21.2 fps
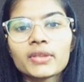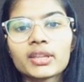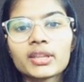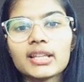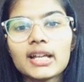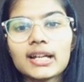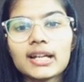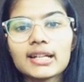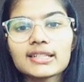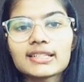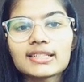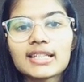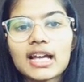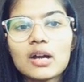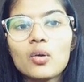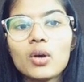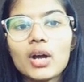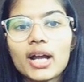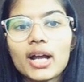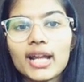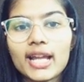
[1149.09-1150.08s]
That is
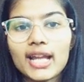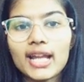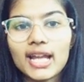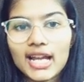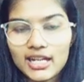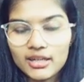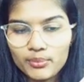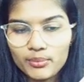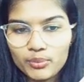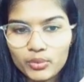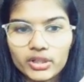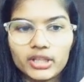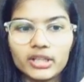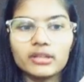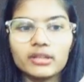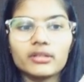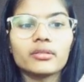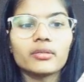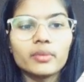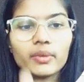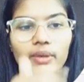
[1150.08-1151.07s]
how I had put in,
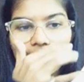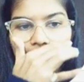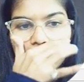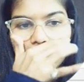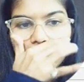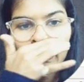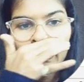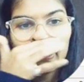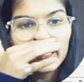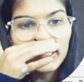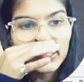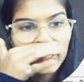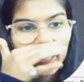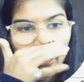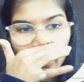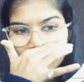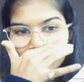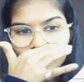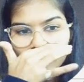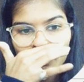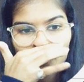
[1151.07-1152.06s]
right?
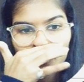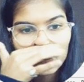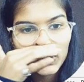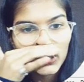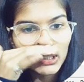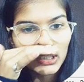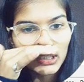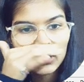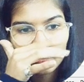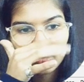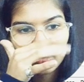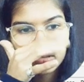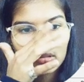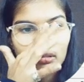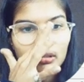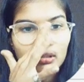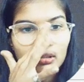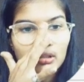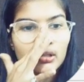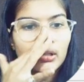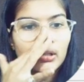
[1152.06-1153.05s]
Size of the tree is
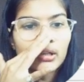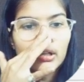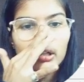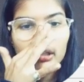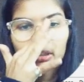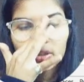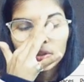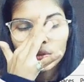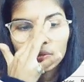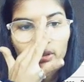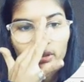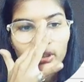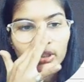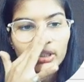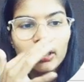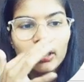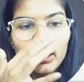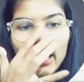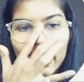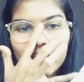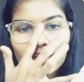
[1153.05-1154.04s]

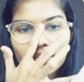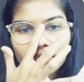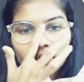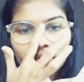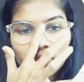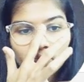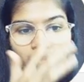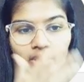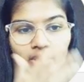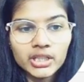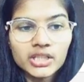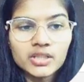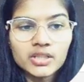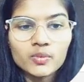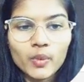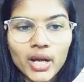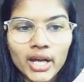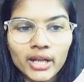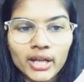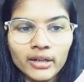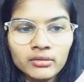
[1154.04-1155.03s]
3, height of the tree is
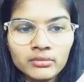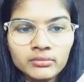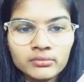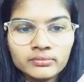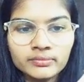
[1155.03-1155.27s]
1.